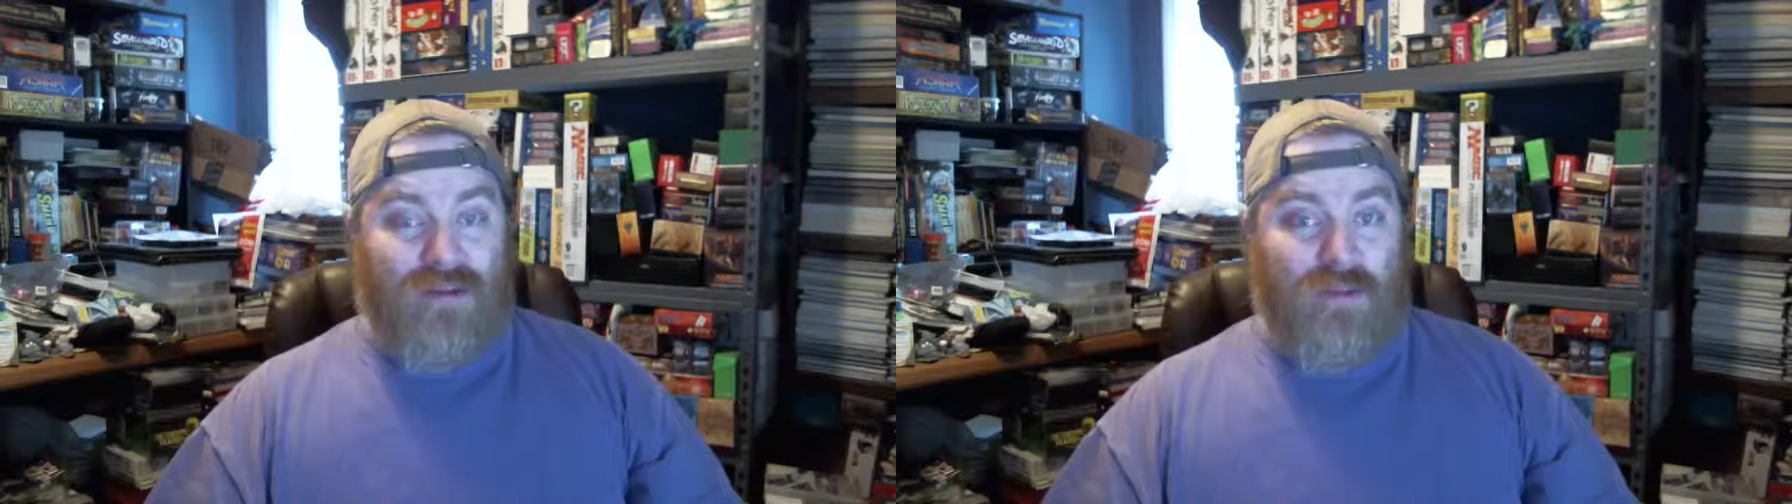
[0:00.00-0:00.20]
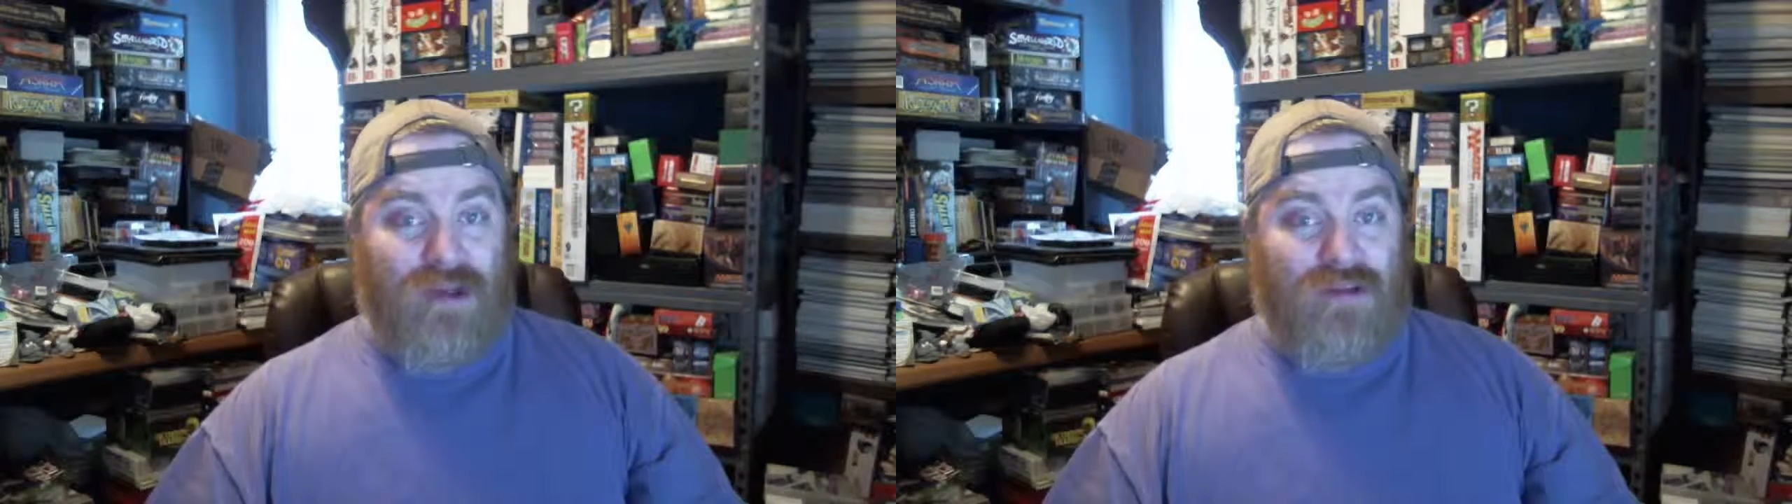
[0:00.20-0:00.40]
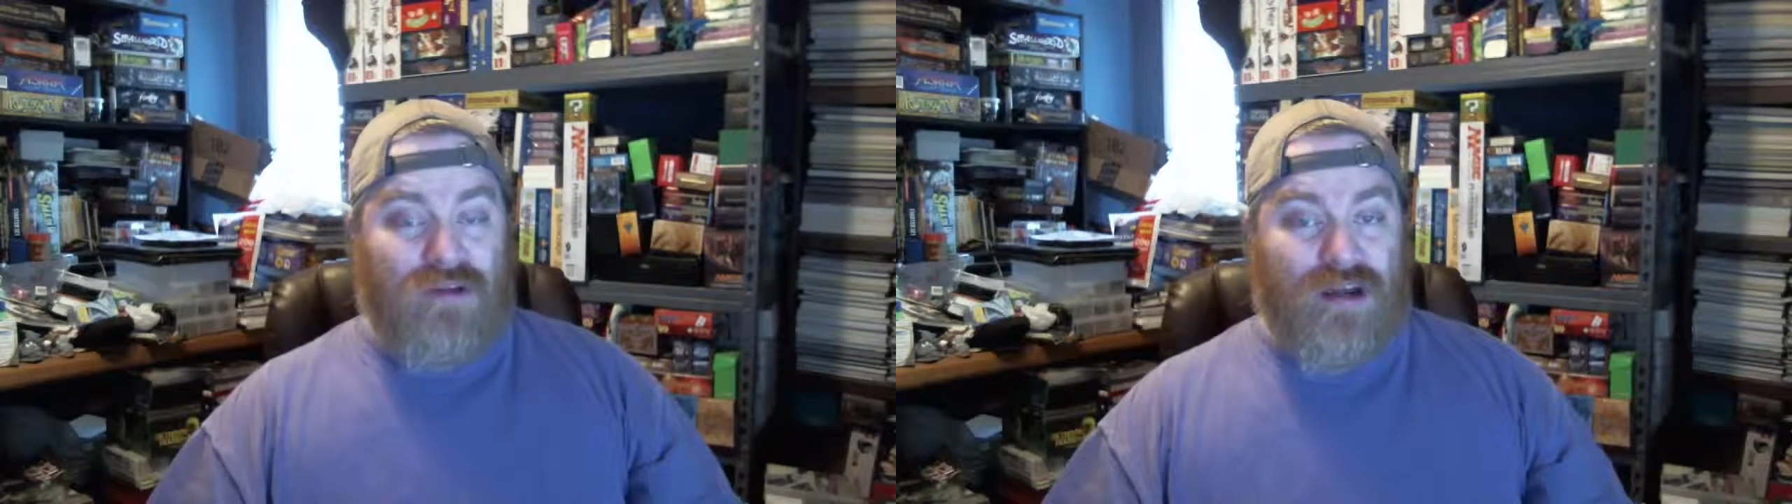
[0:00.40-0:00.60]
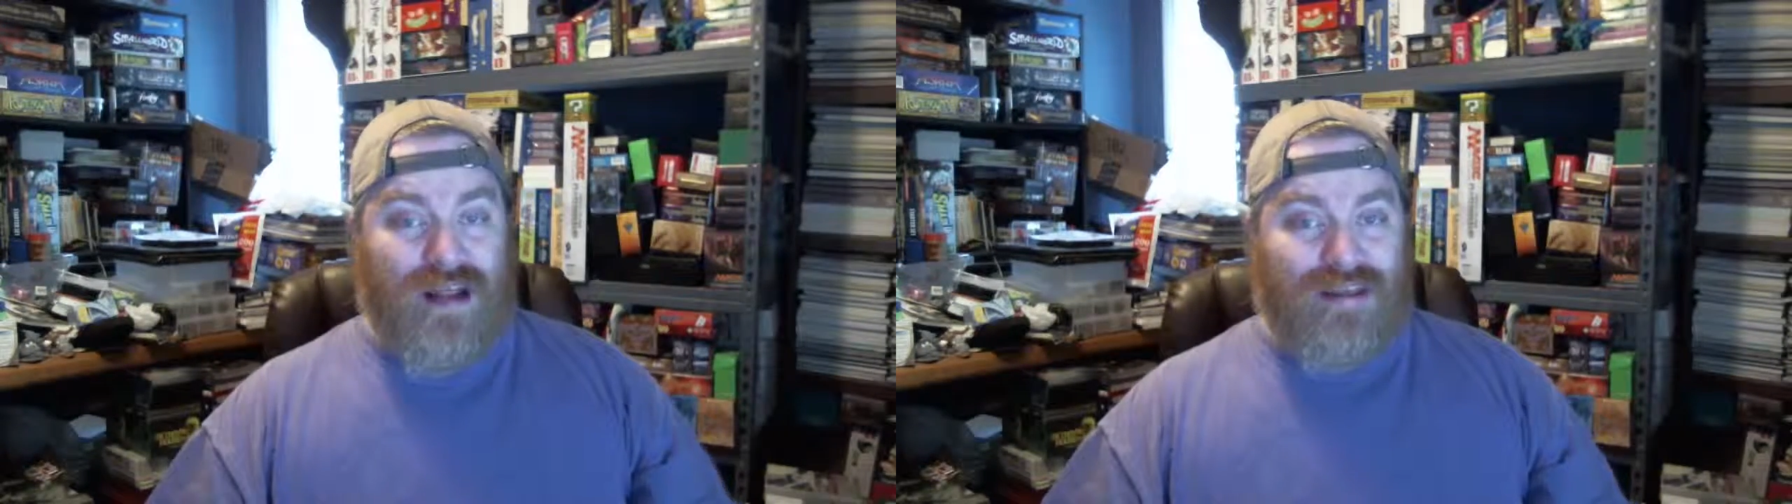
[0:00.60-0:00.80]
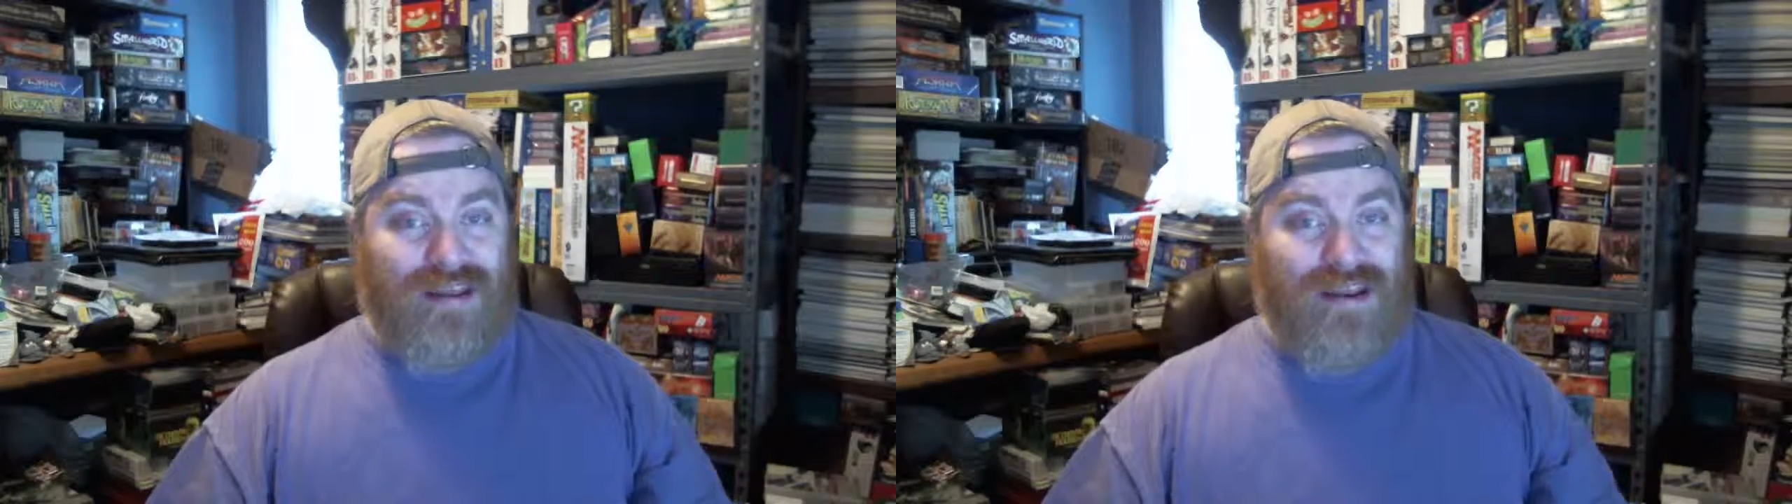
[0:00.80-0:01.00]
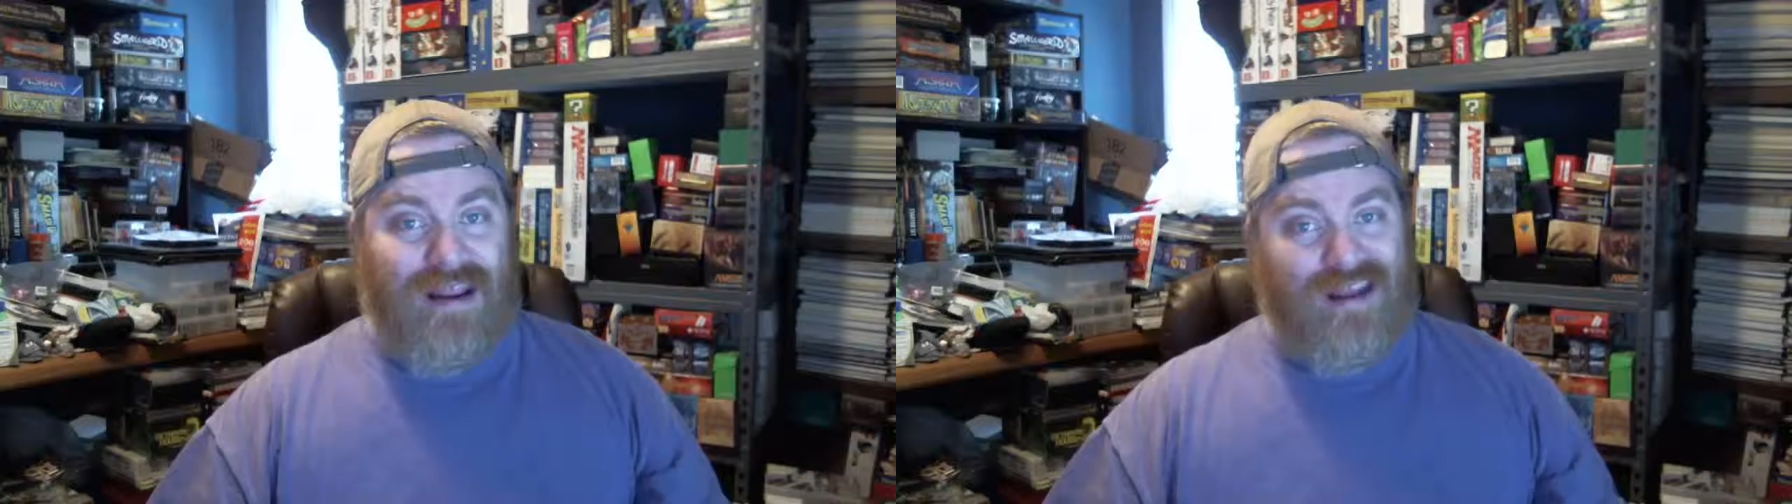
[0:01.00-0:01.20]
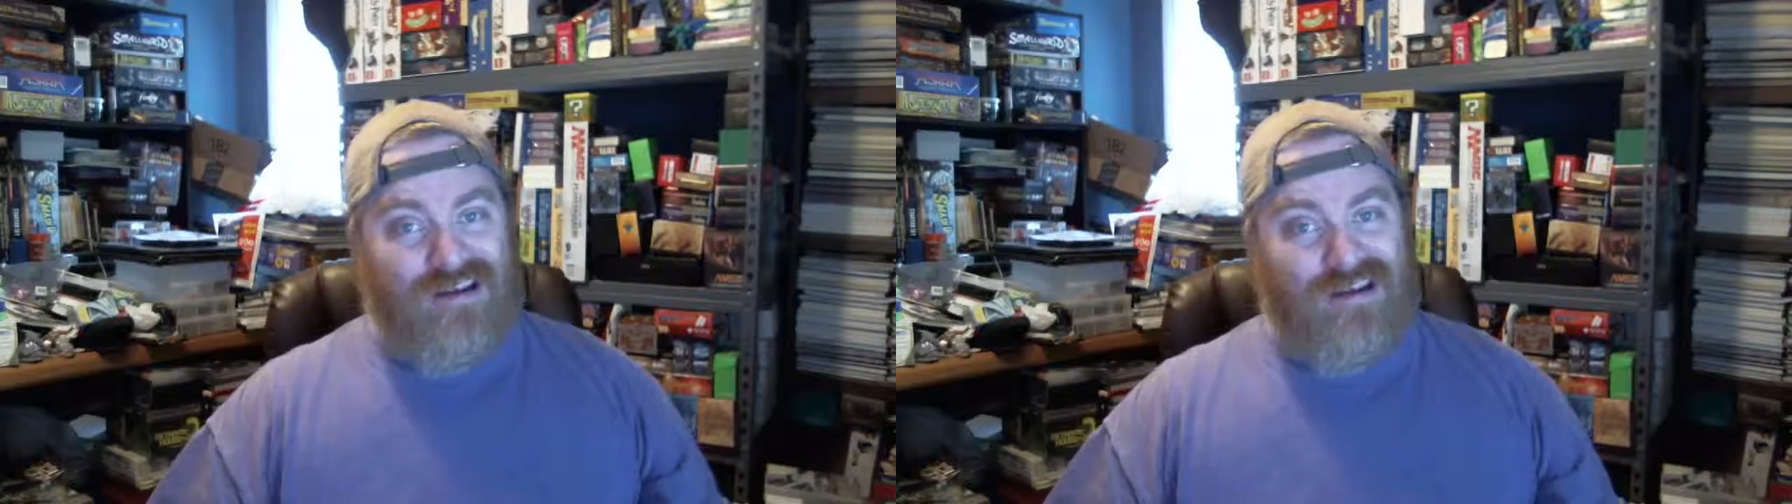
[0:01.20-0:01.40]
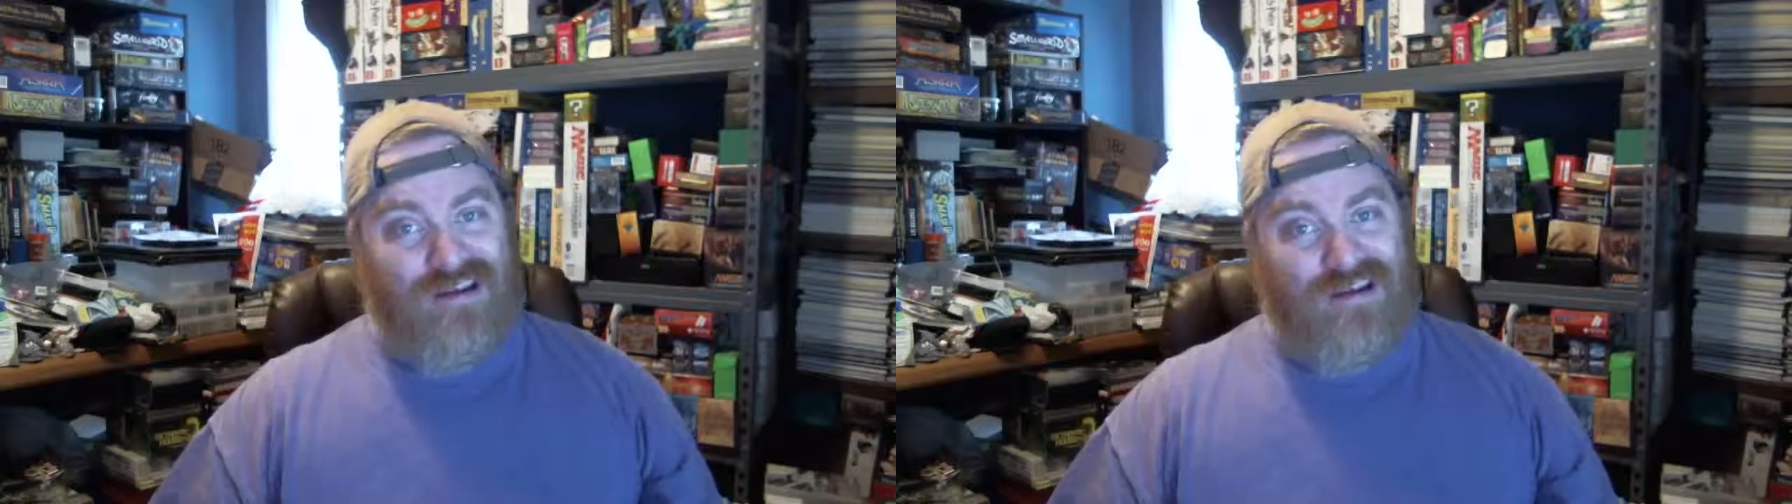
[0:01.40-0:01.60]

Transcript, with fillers: the register, and they had